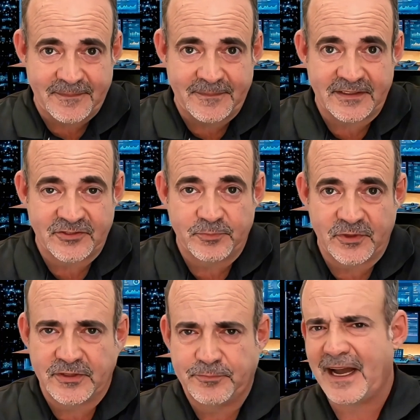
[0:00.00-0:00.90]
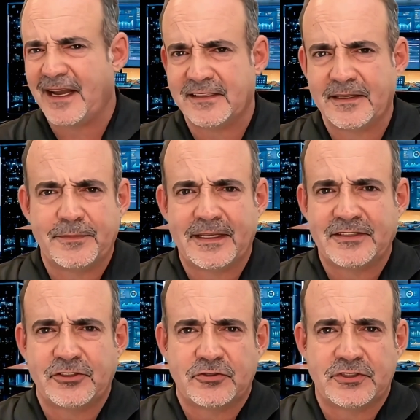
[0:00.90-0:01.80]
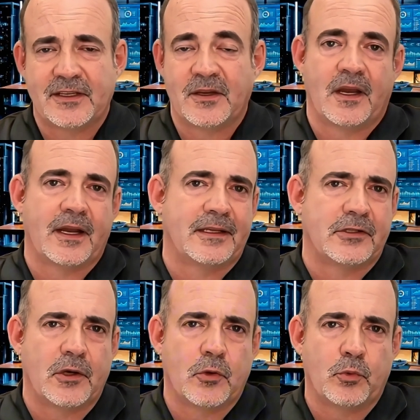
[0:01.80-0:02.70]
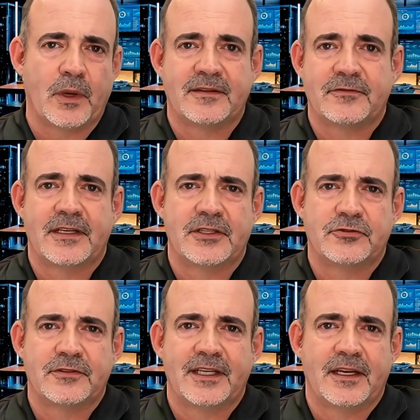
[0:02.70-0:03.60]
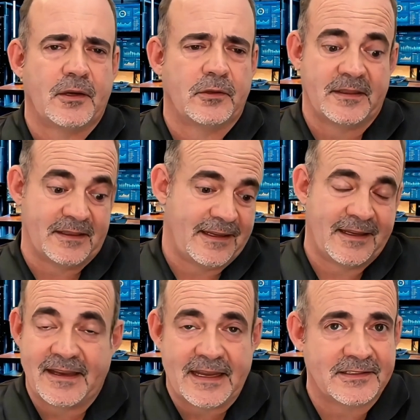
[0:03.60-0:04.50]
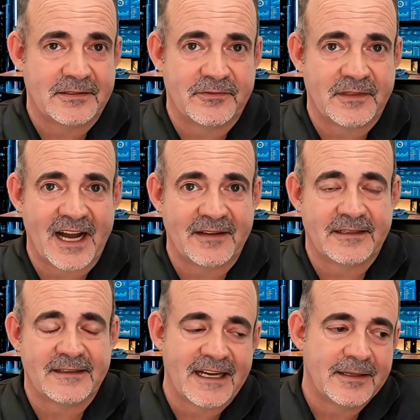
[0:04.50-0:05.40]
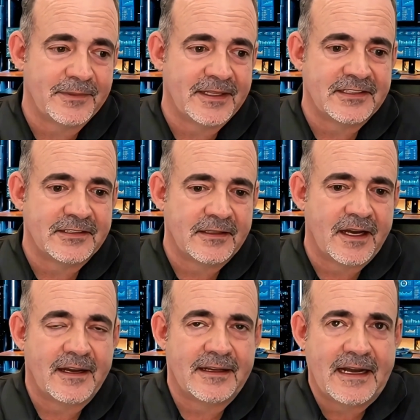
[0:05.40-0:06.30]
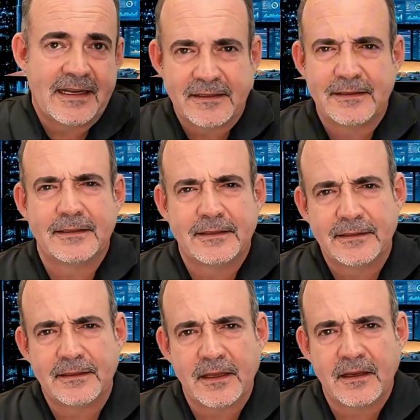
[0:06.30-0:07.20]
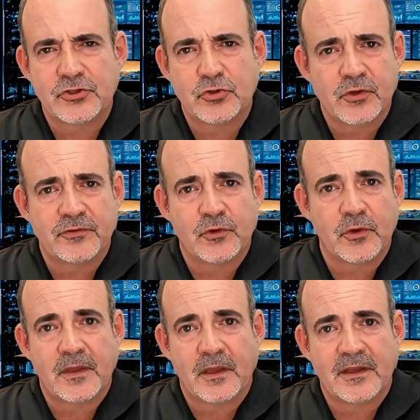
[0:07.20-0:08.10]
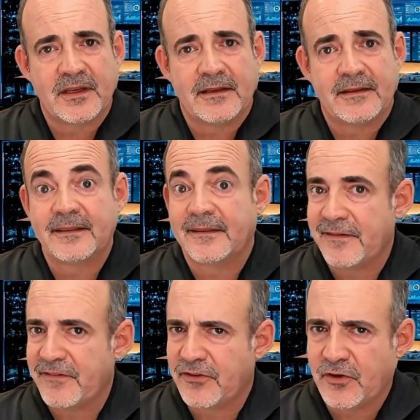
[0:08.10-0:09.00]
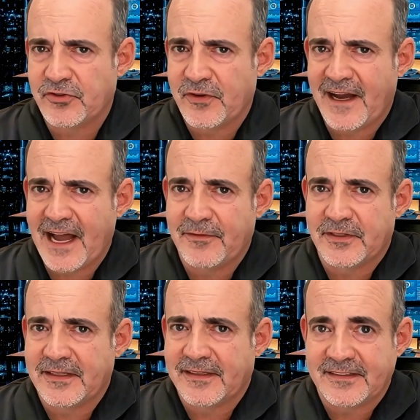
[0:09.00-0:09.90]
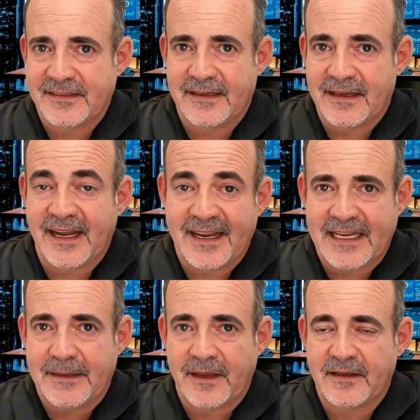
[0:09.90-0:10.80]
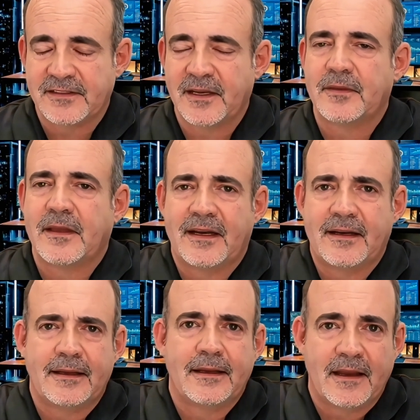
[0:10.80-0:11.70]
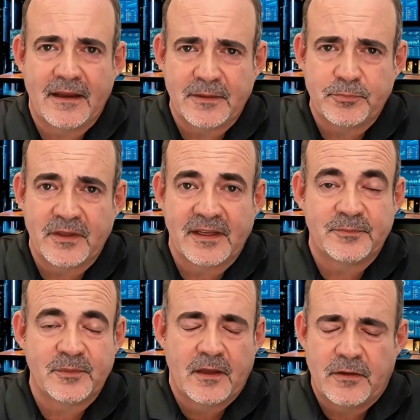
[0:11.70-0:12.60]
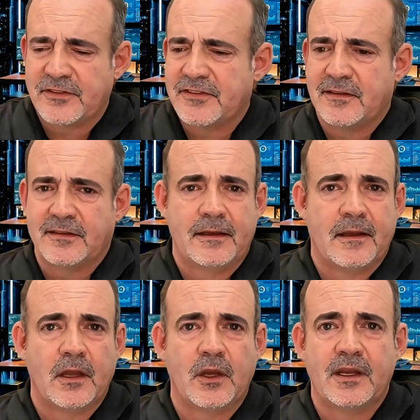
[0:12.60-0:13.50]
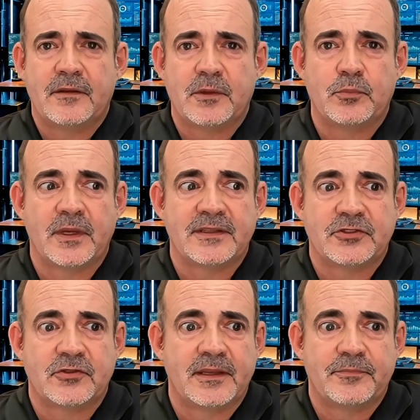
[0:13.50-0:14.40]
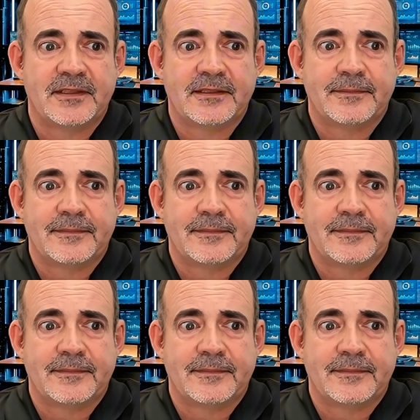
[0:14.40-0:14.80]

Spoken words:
Distribution packaging means using Claude to turn one finished video into 5 to 10 pieces of content. A short form hook, social captions, an email summary, a community post, all from one script.